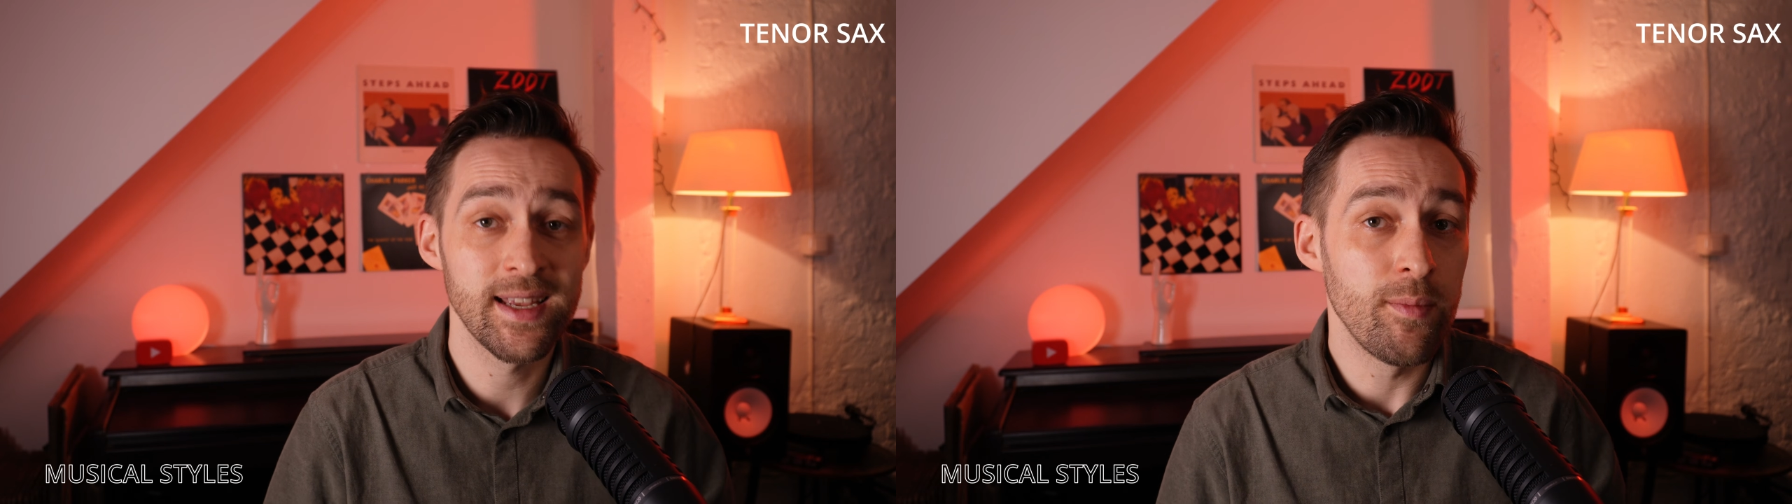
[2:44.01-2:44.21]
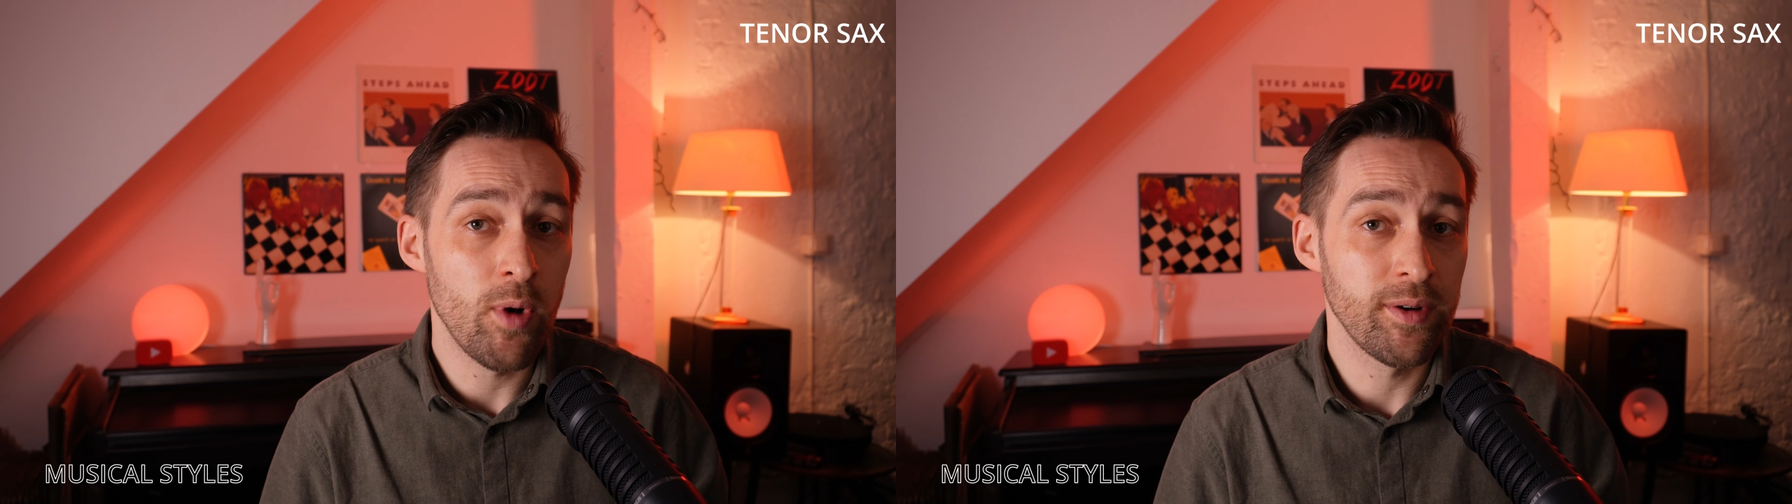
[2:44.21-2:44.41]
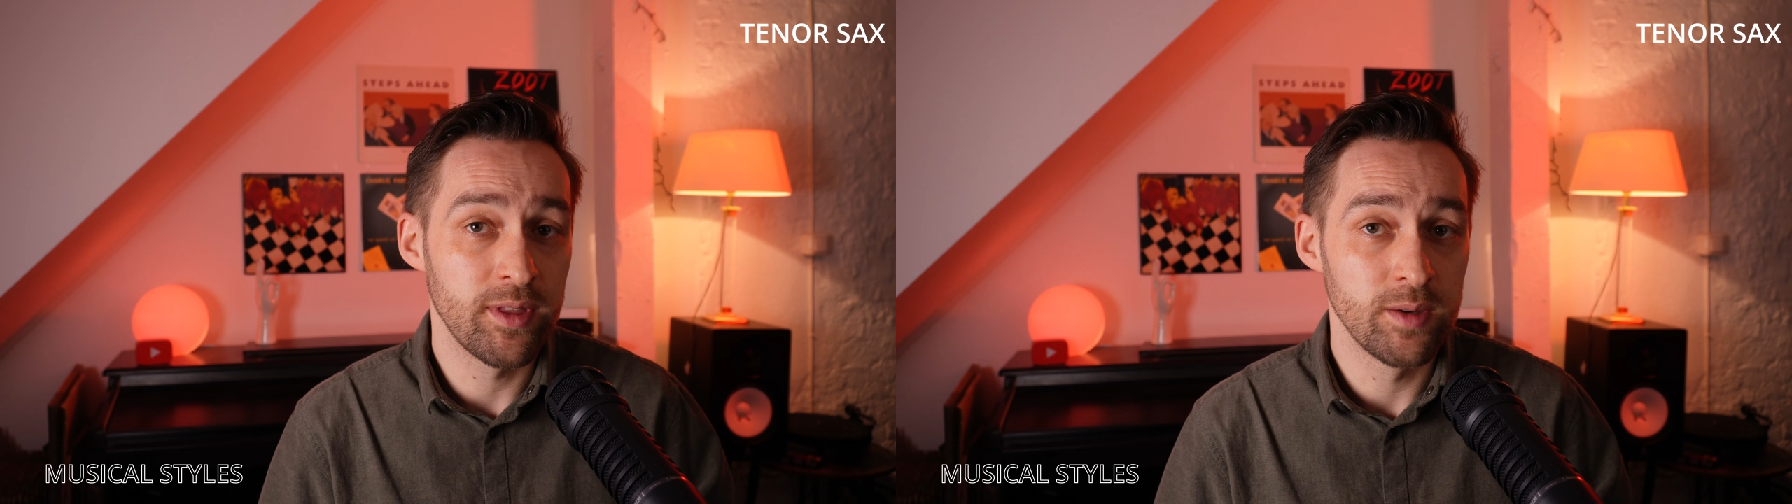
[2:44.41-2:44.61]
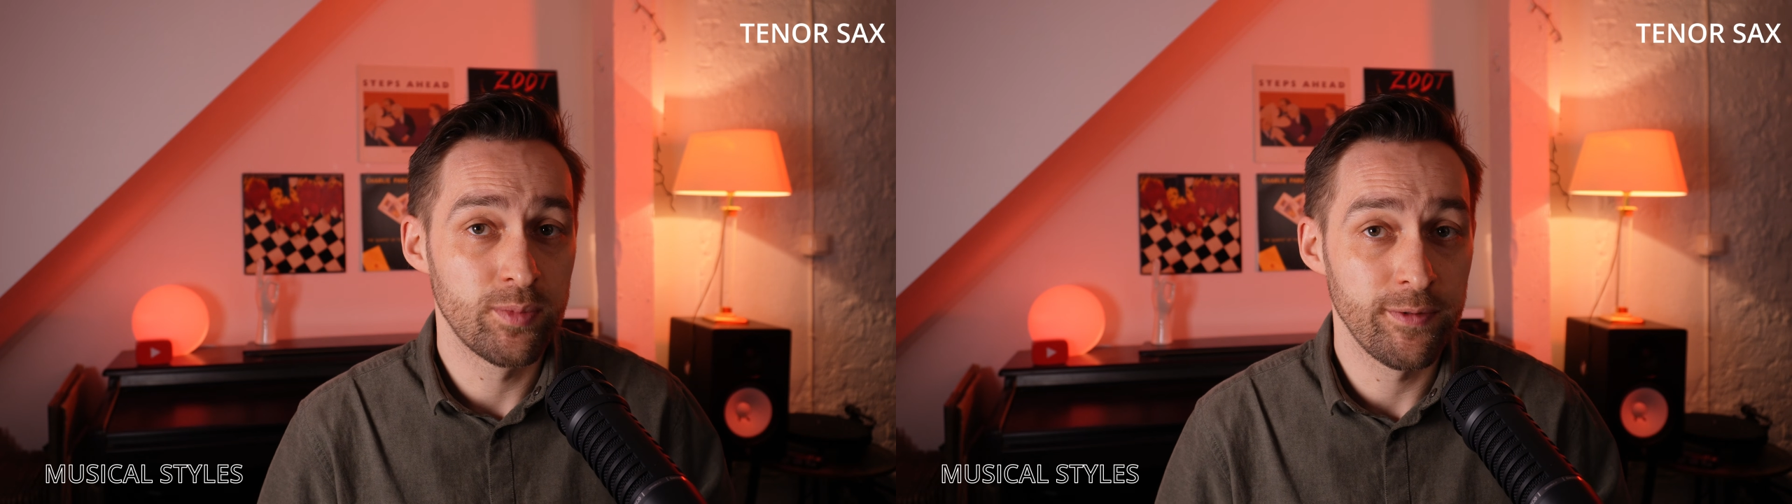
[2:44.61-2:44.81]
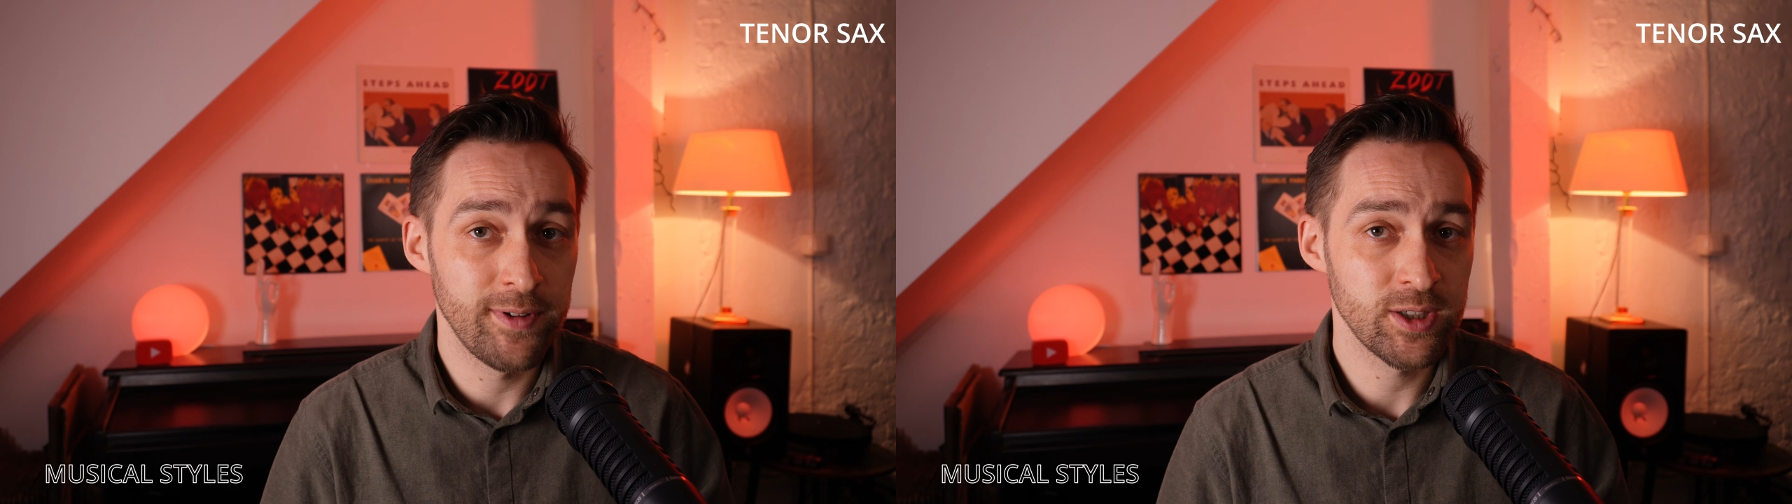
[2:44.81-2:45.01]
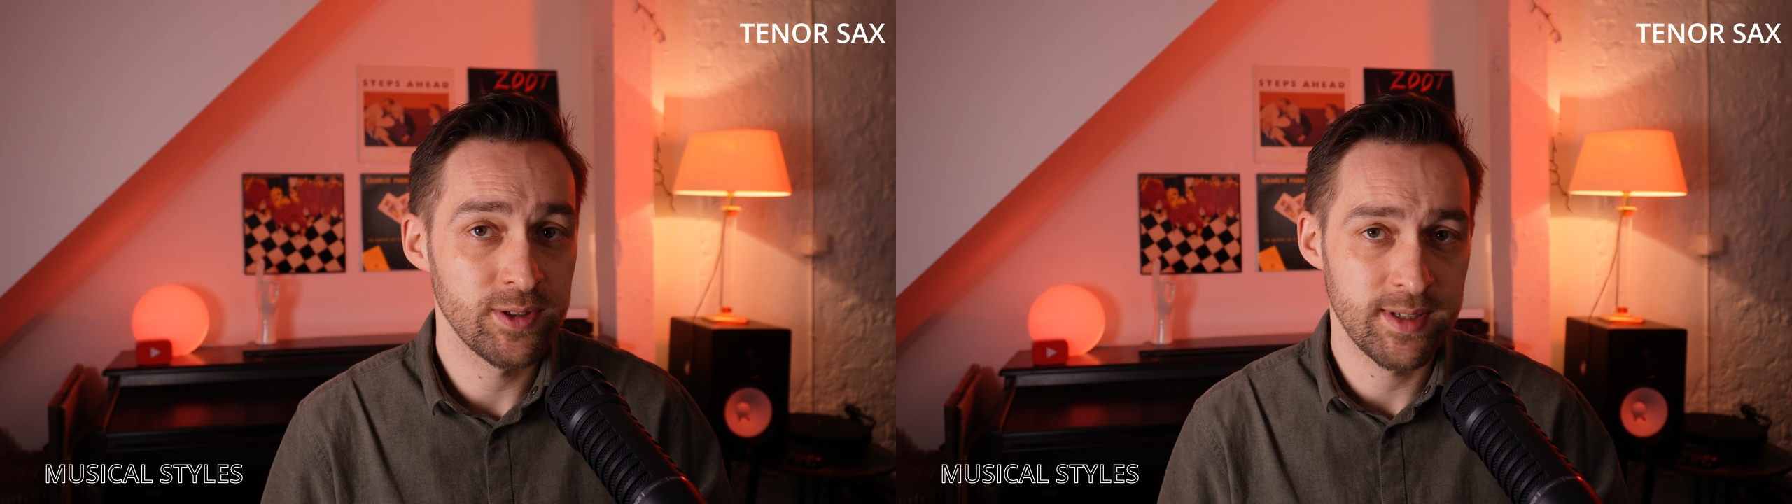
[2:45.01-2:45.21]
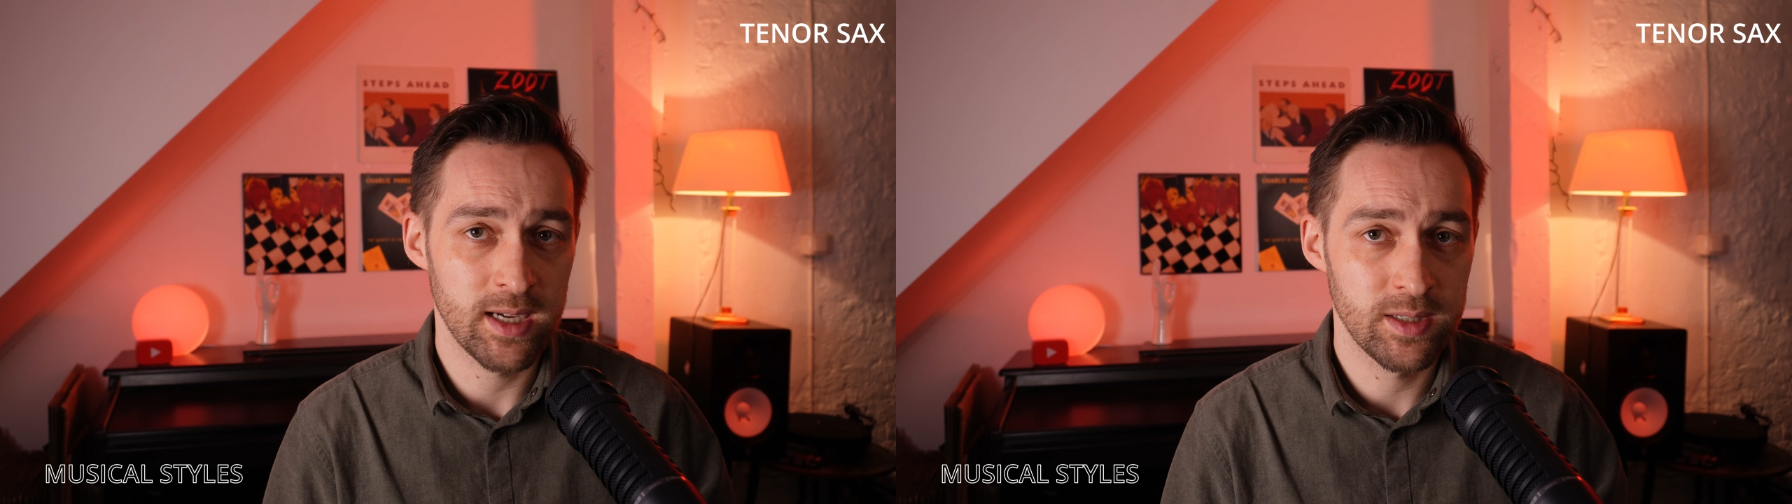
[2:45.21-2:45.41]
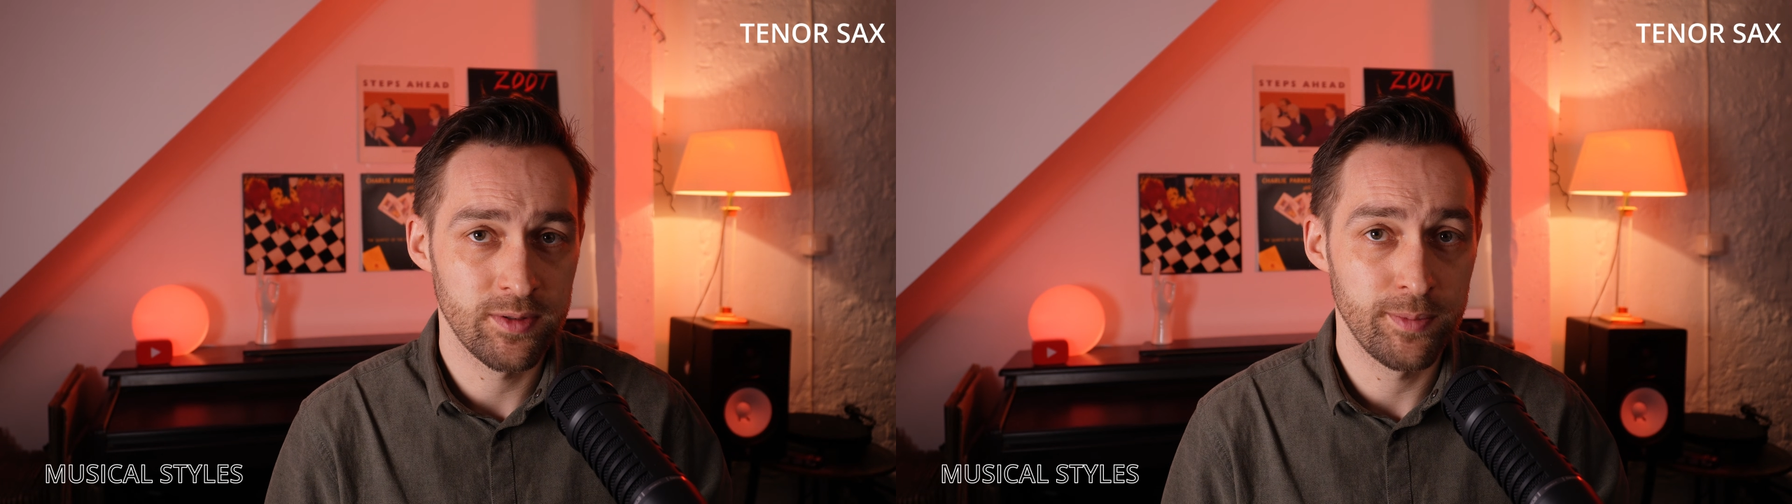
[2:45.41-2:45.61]
Among the professional
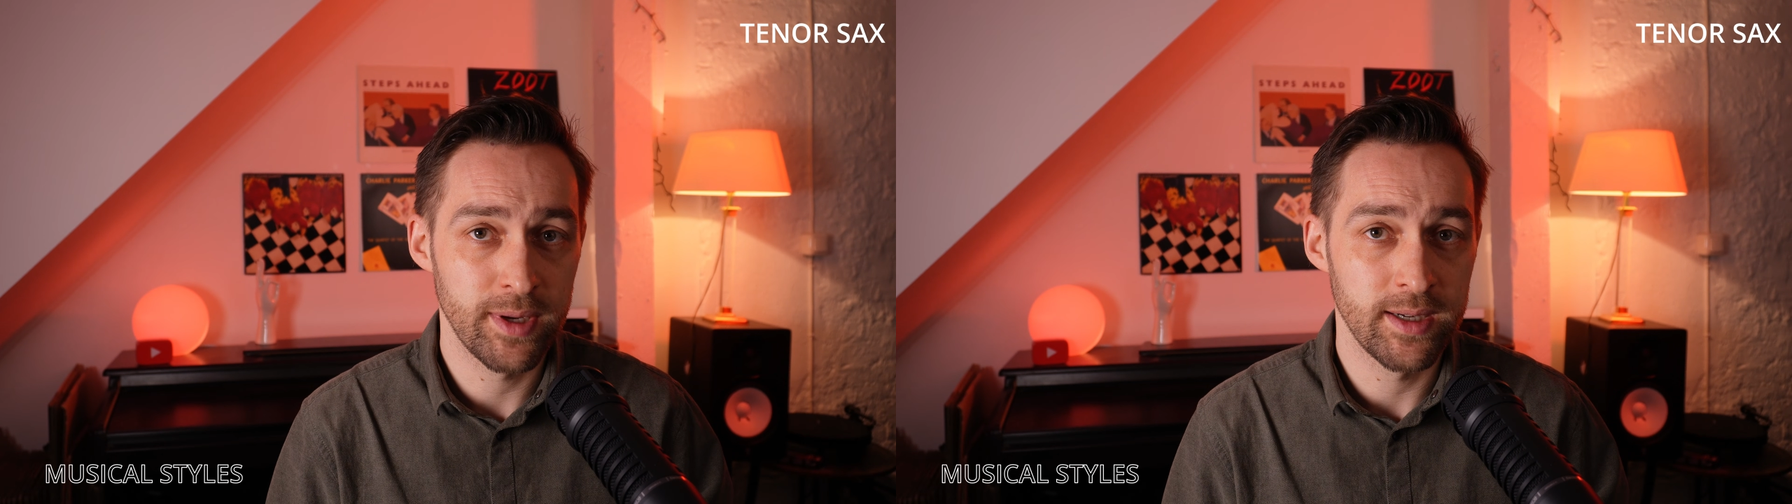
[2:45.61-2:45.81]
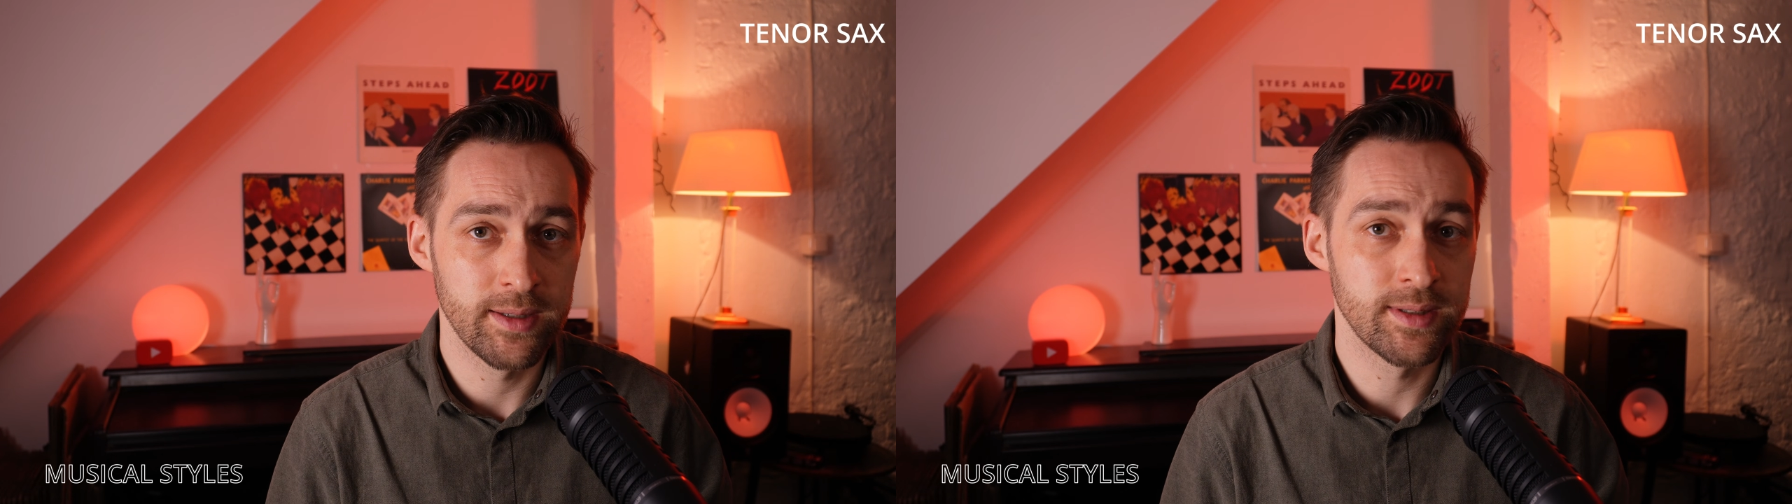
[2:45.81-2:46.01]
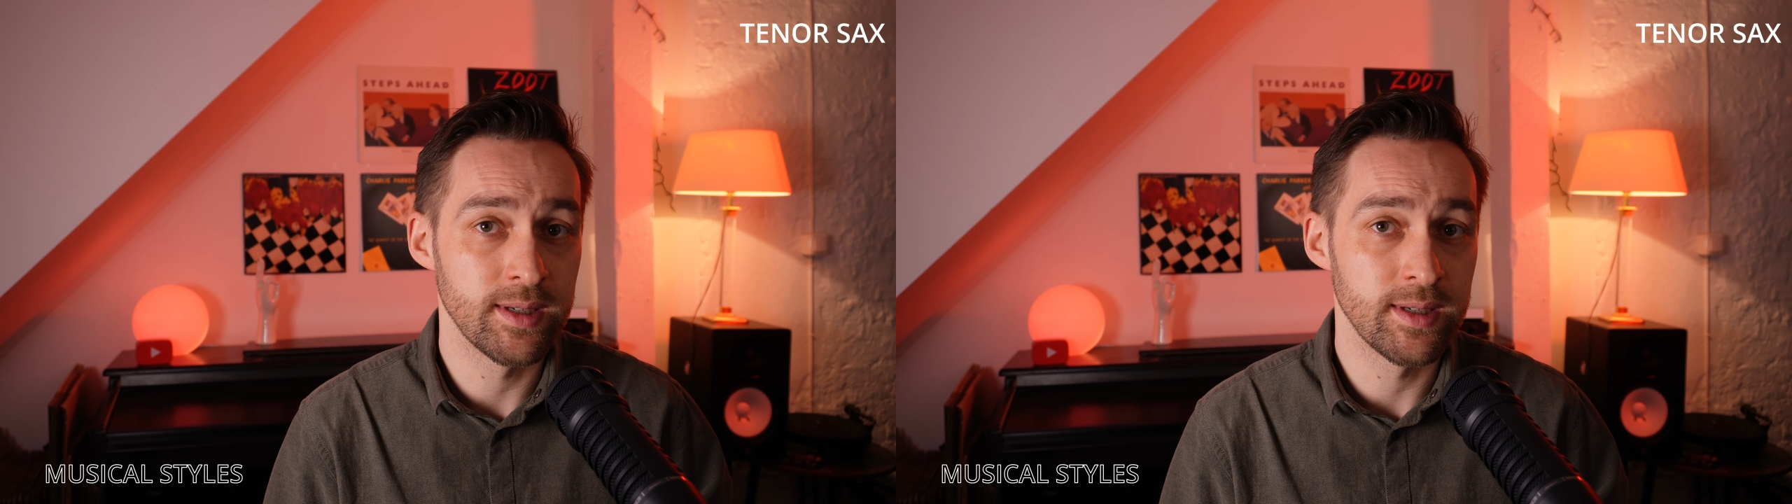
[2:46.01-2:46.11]
saxophone players,